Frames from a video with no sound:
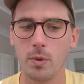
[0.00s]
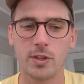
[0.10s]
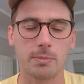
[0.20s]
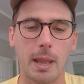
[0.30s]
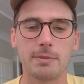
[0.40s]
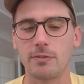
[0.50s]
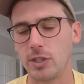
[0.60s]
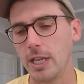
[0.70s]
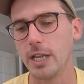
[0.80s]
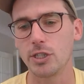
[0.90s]
We sometimes
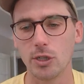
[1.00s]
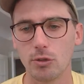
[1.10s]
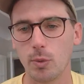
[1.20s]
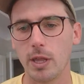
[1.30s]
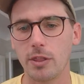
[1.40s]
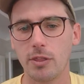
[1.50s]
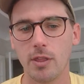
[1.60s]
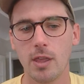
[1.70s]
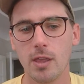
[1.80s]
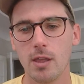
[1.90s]
have seen issues
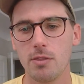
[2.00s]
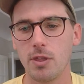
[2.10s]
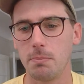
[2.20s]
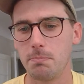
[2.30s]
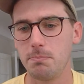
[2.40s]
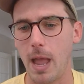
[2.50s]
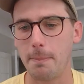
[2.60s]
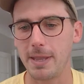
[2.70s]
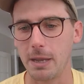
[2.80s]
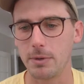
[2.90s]
with the
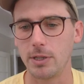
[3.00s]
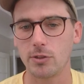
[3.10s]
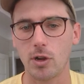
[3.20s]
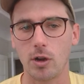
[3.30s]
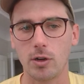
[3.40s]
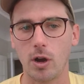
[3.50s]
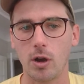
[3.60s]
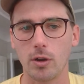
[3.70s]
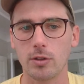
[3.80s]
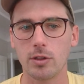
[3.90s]
not being able to discard
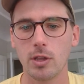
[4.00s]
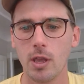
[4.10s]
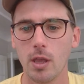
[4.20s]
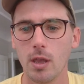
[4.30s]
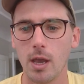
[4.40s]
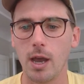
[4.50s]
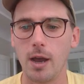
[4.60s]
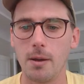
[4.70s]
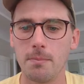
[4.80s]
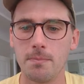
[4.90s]
cards.
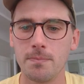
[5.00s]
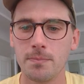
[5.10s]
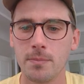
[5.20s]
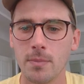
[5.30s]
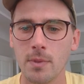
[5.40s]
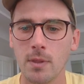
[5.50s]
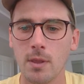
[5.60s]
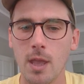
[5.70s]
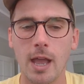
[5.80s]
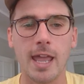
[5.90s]

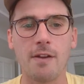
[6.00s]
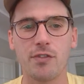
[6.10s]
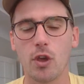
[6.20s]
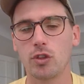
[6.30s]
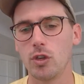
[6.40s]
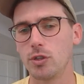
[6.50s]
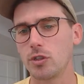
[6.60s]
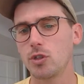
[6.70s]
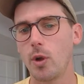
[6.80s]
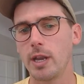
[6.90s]
Again, for those of you
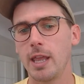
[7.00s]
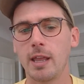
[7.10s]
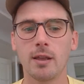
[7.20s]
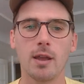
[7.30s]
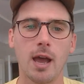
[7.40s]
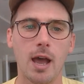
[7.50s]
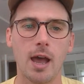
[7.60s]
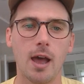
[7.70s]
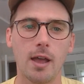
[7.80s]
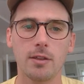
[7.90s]
just joining,
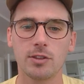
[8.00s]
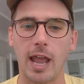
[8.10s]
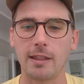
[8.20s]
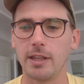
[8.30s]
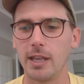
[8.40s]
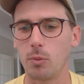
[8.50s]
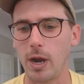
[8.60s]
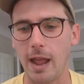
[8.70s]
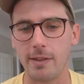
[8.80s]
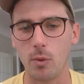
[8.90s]
sadly,
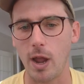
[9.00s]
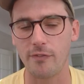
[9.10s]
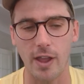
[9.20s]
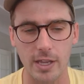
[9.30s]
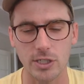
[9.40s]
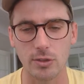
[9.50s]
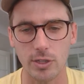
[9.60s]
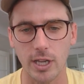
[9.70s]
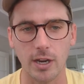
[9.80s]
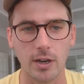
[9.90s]
we're having Wi-Fi
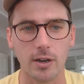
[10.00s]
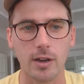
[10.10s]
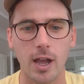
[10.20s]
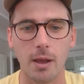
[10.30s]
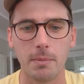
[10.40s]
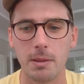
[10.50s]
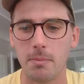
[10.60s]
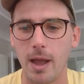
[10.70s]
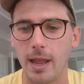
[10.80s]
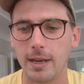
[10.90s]
issues here
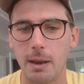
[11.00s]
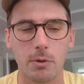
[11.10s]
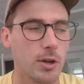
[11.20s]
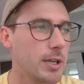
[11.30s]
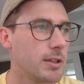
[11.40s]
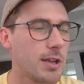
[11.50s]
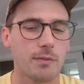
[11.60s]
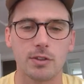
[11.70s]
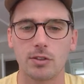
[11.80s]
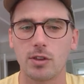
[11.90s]
in my neighborhood in
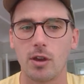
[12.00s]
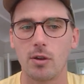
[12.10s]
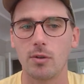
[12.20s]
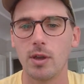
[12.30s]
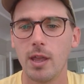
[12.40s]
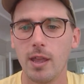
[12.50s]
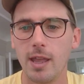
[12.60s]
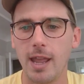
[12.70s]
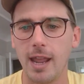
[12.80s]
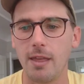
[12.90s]
San Francisco,
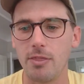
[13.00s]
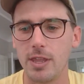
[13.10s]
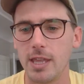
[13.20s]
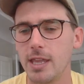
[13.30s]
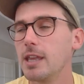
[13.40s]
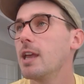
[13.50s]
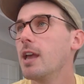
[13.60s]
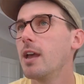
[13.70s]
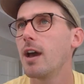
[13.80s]
and the